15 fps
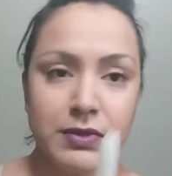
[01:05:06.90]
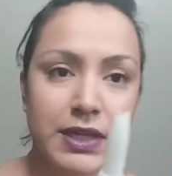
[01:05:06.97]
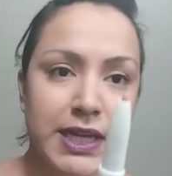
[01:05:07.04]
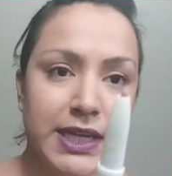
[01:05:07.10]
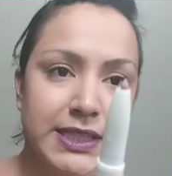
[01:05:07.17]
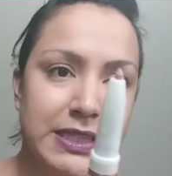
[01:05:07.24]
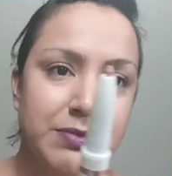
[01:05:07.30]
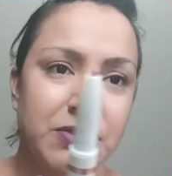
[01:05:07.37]

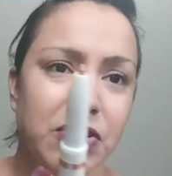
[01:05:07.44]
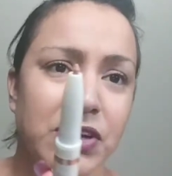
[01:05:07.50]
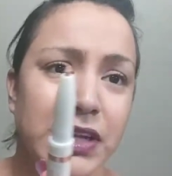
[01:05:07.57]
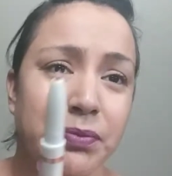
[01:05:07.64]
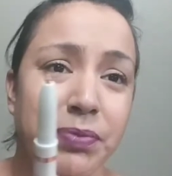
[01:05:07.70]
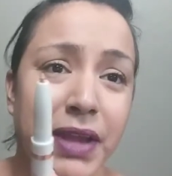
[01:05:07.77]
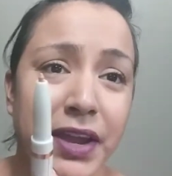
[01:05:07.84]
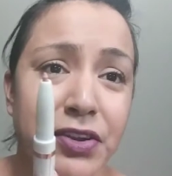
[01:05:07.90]
Except their
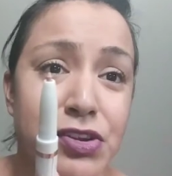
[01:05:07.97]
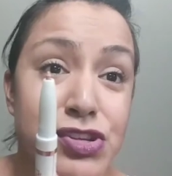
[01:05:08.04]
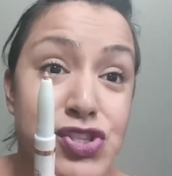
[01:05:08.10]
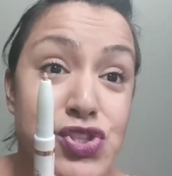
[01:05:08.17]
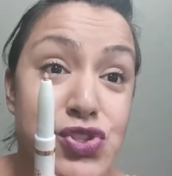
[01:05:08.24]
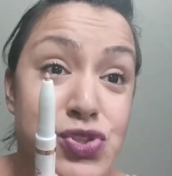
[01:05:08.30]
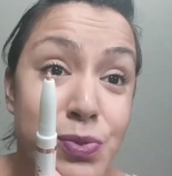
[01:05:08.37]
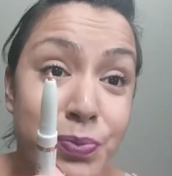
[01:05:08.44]
lip liner
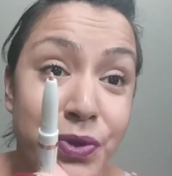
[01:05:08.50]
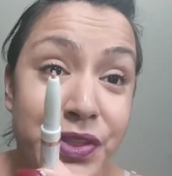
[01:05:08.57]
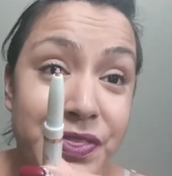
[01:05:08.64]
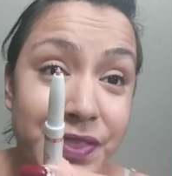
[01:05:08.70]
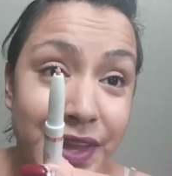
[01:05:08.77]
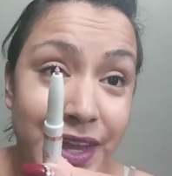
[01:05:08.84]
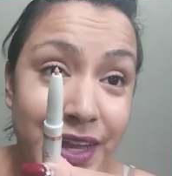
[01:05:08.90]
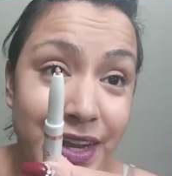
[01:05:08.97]
is super
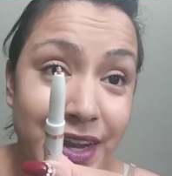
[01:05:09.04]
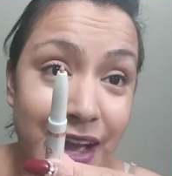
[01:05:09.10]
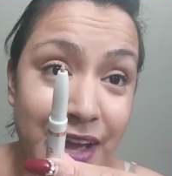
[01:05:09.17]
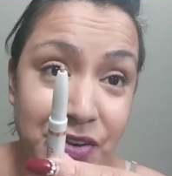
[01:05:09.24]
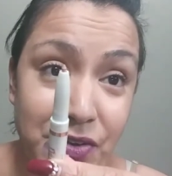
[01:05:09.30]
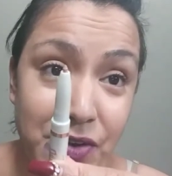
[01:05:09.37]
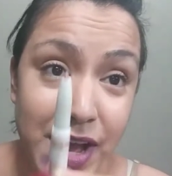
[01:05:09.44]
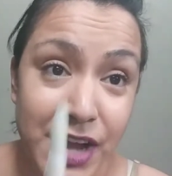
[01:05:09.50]
thin. I
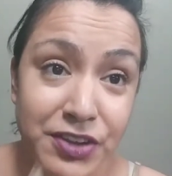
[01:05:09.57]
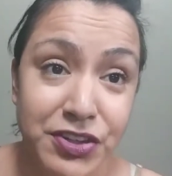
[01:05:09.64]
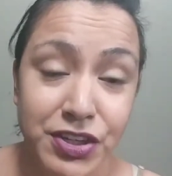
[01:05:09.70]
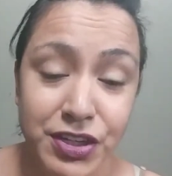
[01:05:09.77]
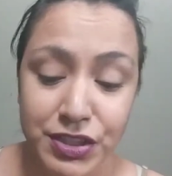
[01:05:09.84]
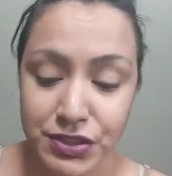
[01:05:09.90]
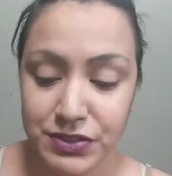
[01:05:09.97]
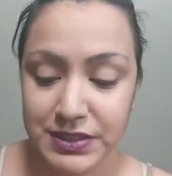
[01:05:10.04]
don't know how
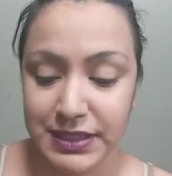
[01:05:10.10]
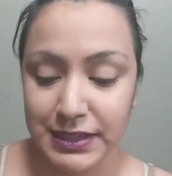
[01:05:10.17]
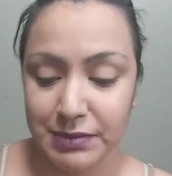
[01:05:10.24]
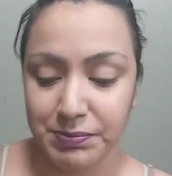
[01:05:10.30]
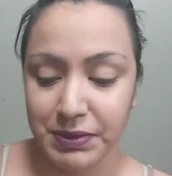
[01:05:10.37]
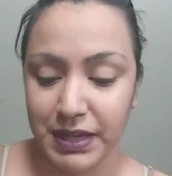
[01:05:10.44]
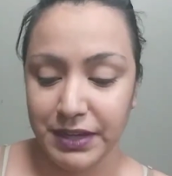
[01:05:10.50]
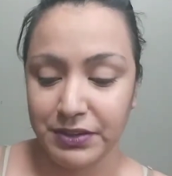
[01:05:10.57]
you could use a
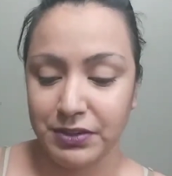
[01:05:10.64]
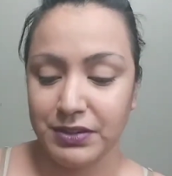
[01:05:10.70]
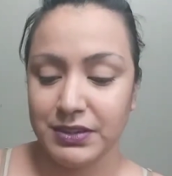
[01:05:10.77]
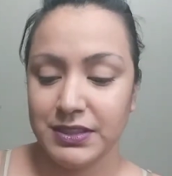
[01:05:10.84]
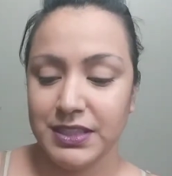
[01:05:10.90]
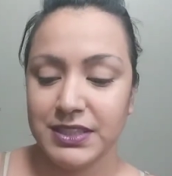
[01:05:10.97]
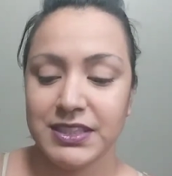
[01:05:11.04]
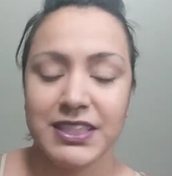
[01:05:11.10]
lip liner.
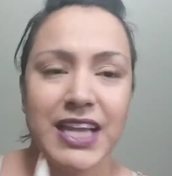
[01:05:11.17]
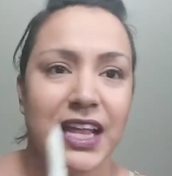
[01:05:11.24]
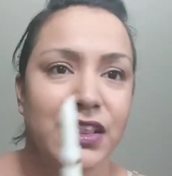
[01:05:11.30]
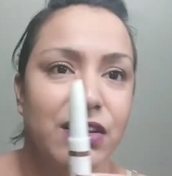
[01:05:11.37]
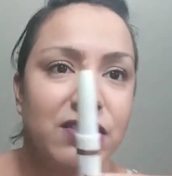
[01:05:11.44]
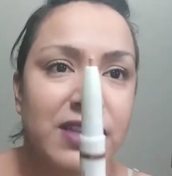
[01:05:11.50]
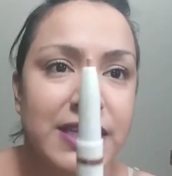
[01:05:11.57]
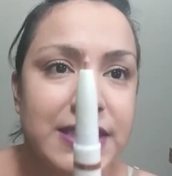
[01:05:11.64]
Doesn't
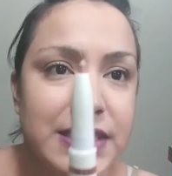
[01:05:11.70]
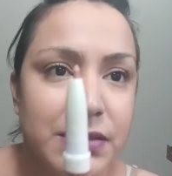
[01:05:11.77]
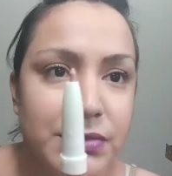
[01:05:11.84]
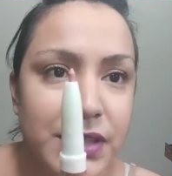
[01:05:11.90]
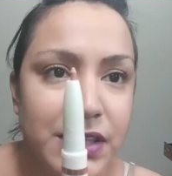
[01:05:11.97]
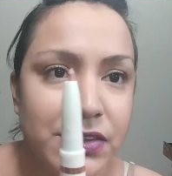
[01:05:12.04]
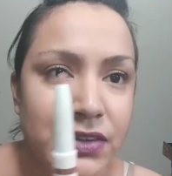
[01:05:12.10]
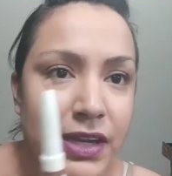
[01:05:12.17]
that look like
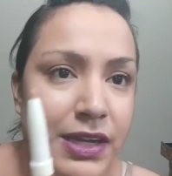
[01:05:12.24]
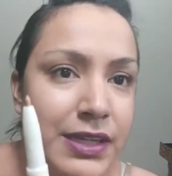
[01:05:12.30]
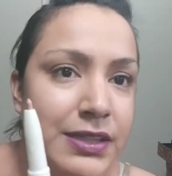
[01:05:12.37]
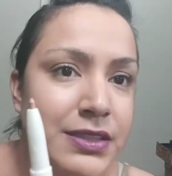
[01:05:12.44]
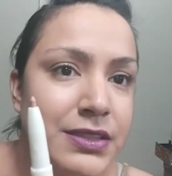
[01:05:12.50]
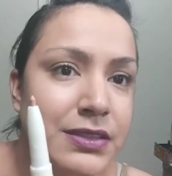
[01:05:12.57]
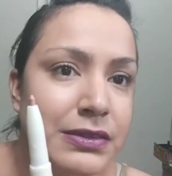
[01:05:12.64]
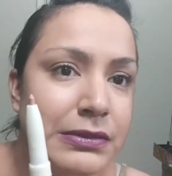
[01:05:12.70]
something, you guys?